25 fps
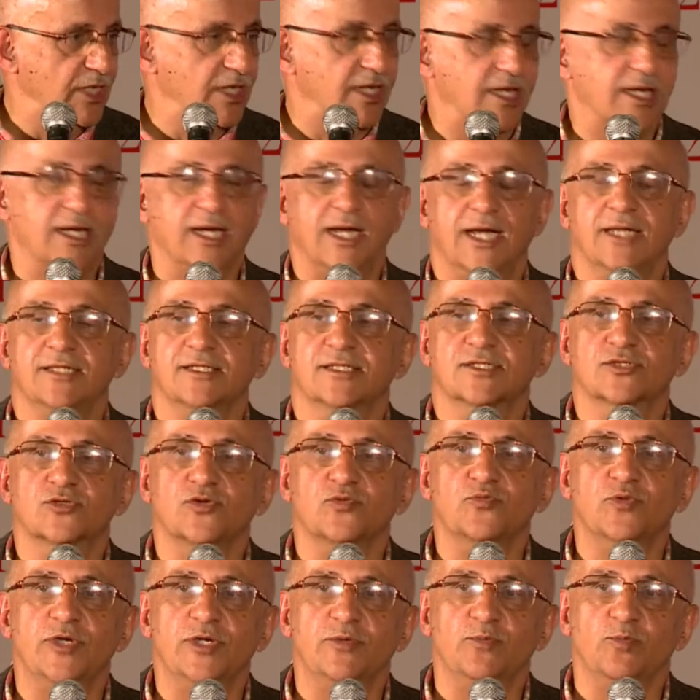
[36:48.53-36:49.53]
Uh, and so
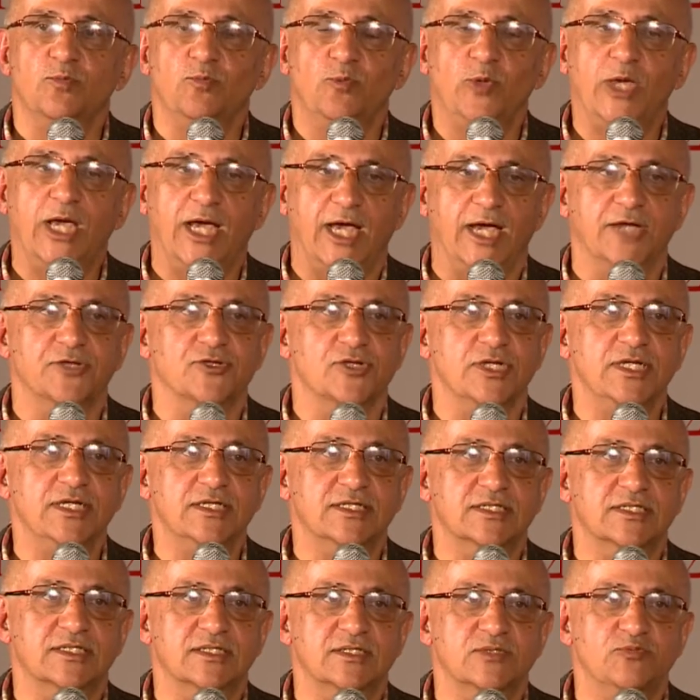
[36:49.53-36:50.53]
we, we are actually
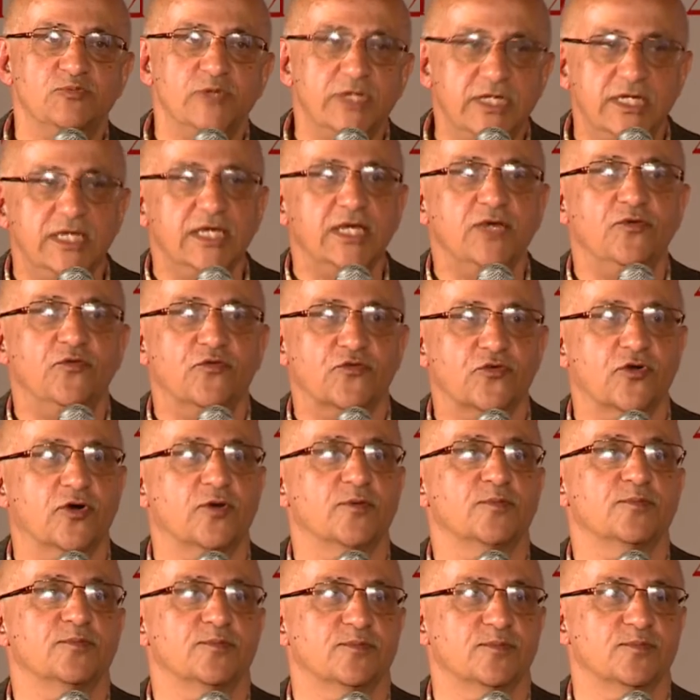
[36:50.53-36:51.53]
swinging
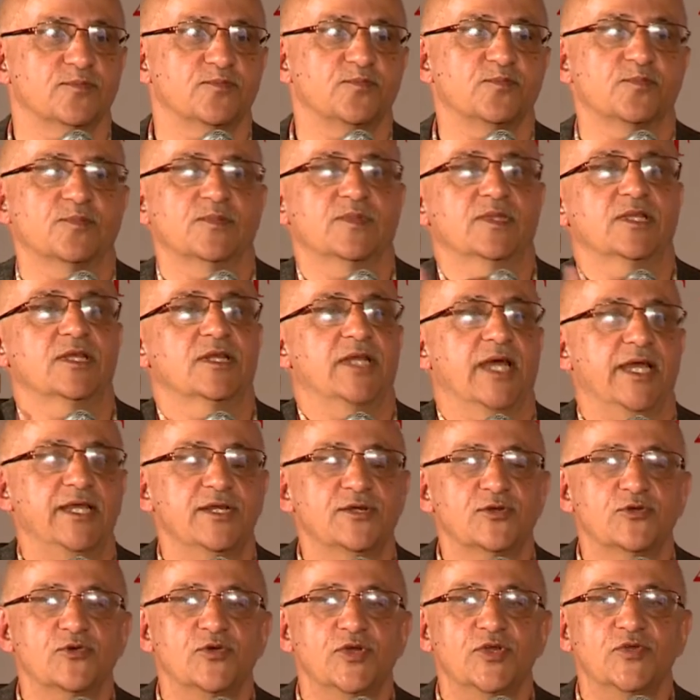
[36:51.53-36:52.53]
from the
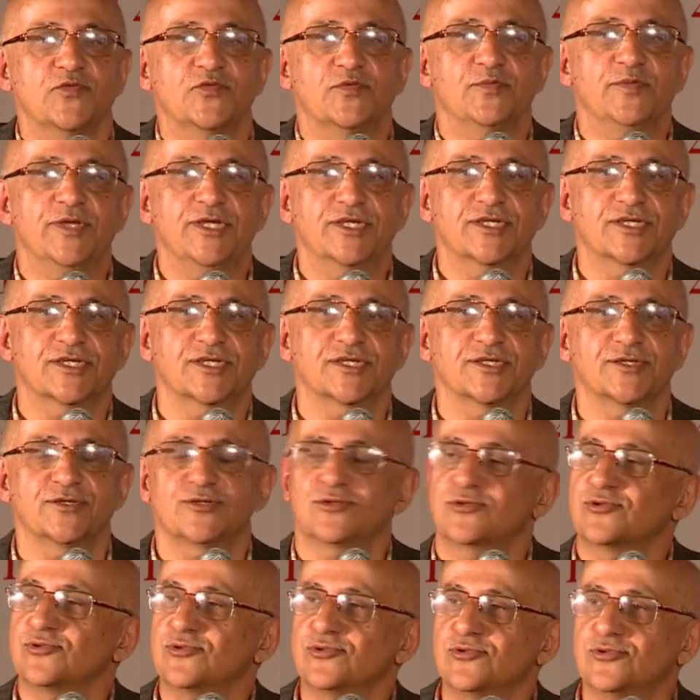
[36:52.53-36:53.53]
right to information
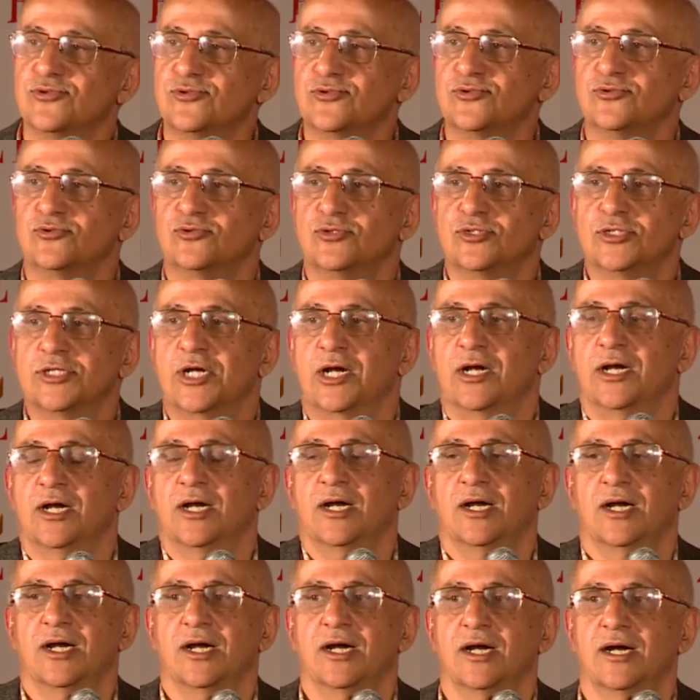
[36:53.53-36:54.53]
to
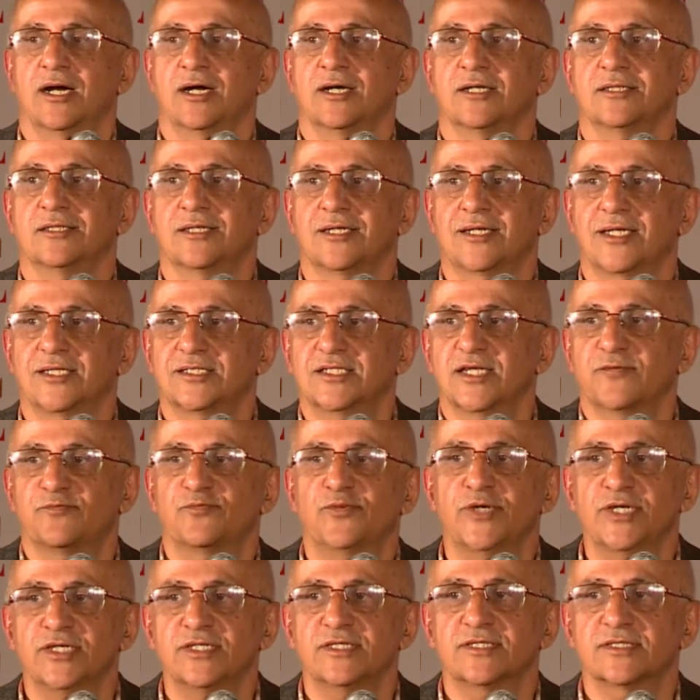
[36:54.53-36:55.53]
uh, the
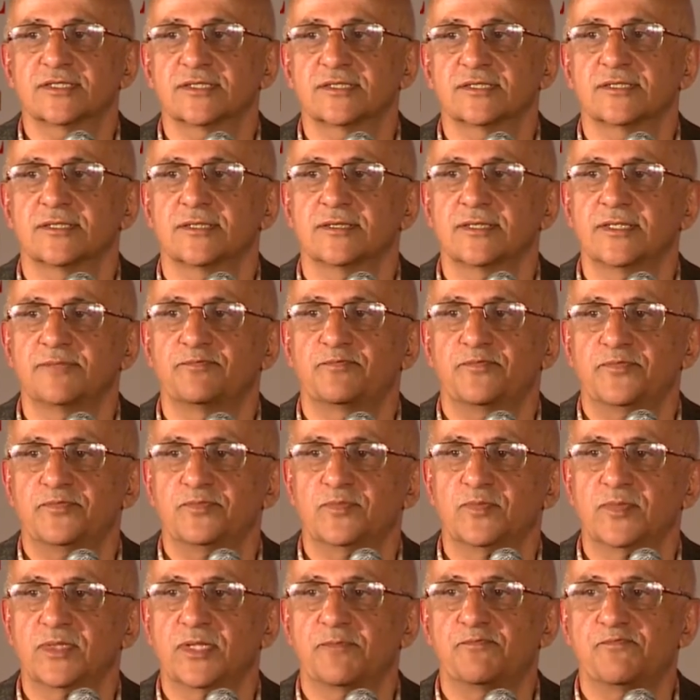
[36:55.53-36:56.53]
recipients, the,
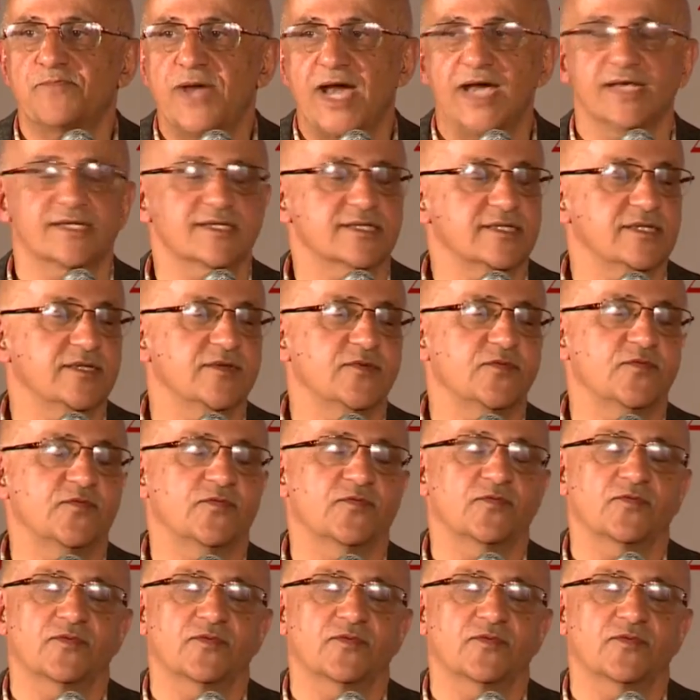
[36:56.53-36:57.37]
the passive,